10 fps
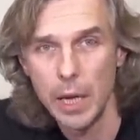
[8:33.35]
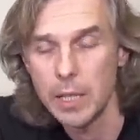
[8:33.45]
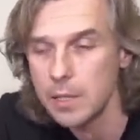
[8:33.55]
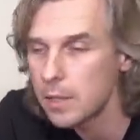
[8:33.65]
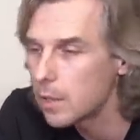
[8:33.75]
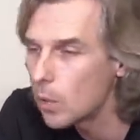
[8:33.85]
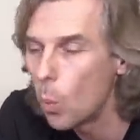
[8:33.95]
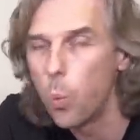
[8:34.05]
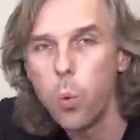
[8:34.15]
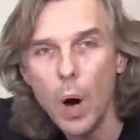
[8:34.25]
It's
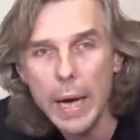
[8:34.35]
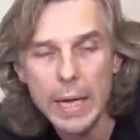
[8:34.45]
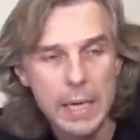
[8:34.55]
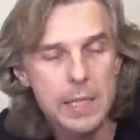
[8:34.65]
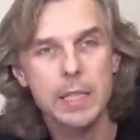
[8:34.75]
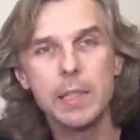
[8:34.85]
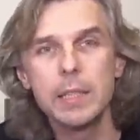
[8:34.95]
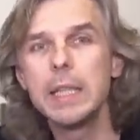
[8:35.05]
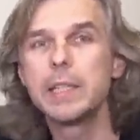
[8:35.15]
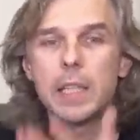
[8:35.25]
why I still
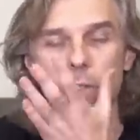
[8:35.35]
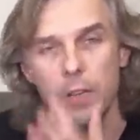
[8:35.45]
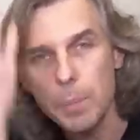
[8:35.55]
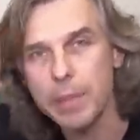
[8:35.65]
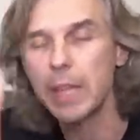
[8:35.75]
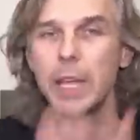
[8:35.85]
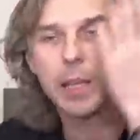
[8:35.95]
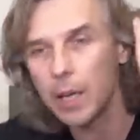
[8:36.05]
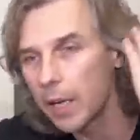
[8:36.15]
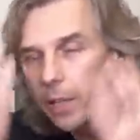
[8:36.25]
need that flip
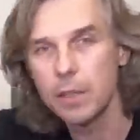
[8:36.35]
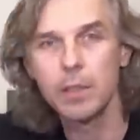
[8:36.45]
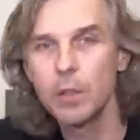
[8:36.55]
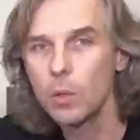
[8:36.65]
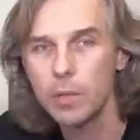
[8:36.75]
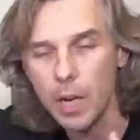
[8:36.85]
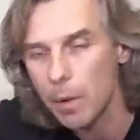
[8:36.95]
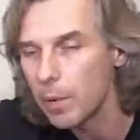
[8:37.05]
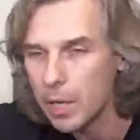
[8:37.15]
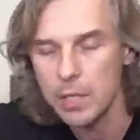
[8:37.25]
thing and, you know, the
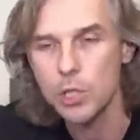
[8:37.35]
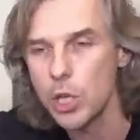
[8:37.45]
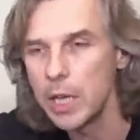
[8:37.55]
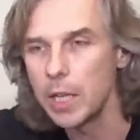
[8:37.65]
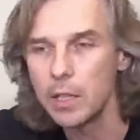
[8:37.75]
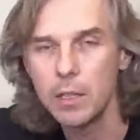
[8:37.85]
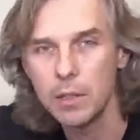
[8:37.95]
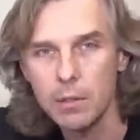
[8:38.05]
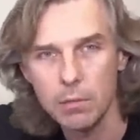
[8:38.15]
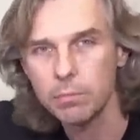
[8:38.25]
camera is
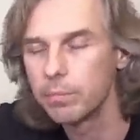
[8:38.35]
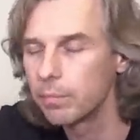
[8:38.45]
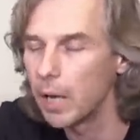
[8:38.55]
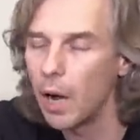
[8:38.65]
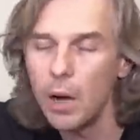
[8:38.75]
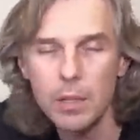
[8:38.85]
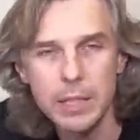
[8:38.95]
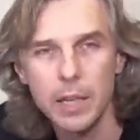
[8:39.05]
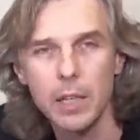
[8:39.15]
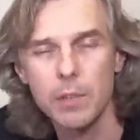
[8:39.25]
shaking, all
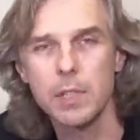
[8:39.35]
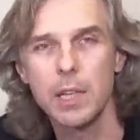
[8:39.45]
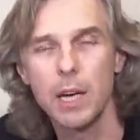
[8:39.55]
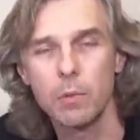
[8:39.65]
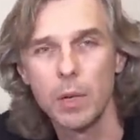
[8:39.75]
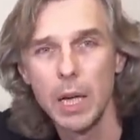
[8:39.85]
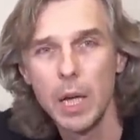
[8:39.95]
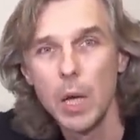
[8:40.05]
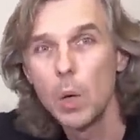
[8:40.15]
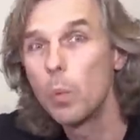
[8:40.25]
that kind of stuff,
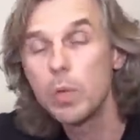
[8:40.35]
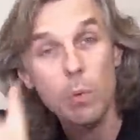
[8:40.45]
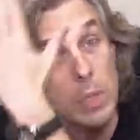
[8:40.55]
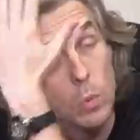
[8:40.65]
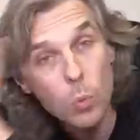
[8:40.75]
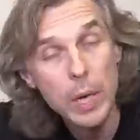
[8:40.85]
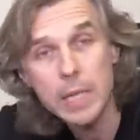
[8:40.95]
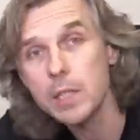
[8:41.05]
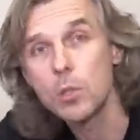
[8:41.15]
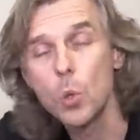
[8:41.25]
which was
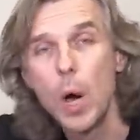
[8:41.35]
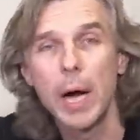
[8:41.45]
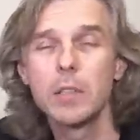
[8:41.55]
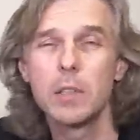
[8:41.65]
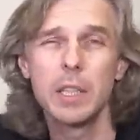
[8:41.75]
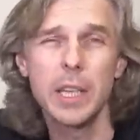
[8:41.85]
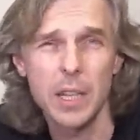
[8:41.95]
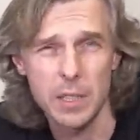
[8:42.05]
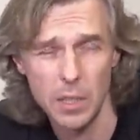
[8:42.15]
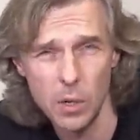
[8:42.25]
invented 200
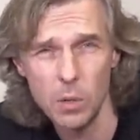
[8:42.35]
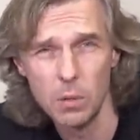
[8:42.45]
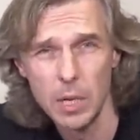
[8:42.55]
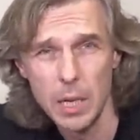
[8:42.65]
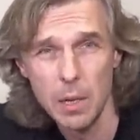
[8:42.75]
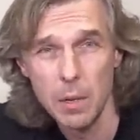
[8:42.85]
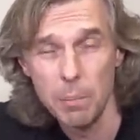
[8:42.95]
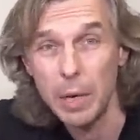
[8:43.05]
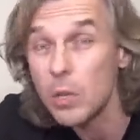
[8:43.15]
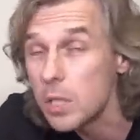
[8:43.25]
years ago,
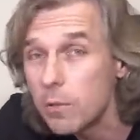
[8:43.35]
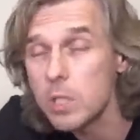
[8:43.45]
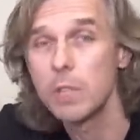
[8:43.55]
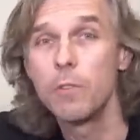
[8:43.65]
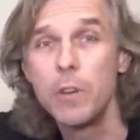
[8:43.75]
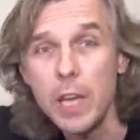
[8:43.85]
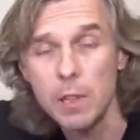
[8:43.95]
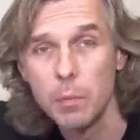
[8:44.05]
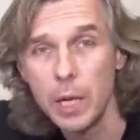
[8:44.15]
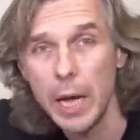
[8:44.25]
because it was a
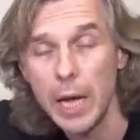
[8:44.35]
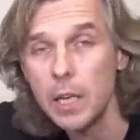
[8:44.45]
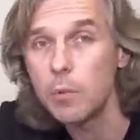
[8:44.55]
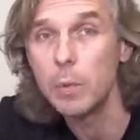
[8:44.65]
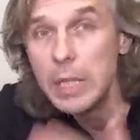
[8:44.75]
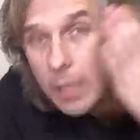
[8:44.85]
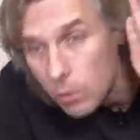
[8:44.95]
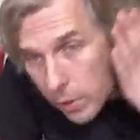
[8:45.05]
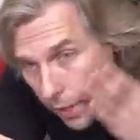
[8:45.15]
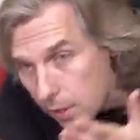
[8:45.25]
film and we need
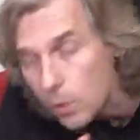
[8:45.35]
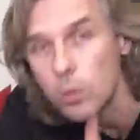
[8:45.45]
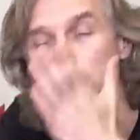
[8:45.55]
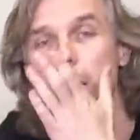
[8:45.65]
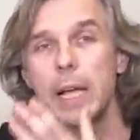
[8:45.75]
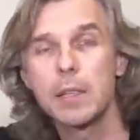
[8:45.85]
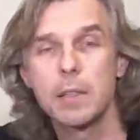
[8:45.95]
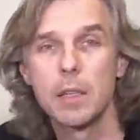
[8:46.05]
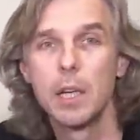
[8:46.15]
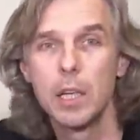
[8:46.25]
to see through the
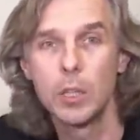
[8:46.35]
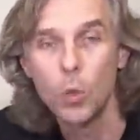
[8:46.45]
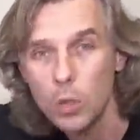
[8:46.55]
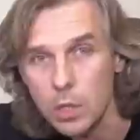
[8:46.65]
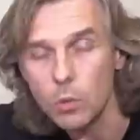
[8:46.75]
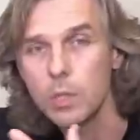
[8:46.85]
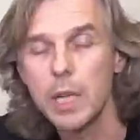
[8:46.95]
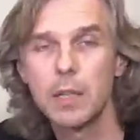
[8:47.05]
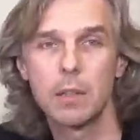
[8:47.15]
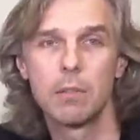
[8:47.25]
lens in order to
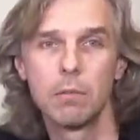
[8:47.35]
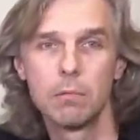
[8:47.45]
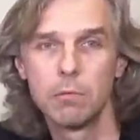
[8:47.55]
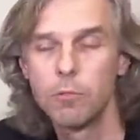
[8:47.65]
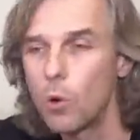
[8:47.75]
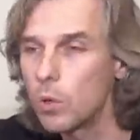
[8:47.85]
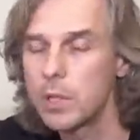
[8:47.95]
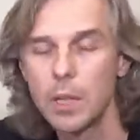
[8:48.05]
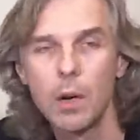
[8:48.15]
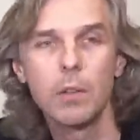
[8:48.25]
set focus
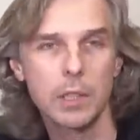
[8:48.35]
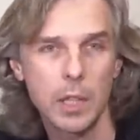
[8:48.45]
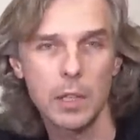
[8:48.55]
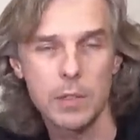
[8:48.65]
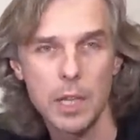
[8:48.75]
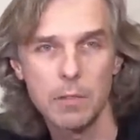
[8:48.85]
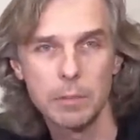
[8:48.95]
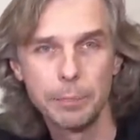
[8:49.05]
and all that kind of stuff.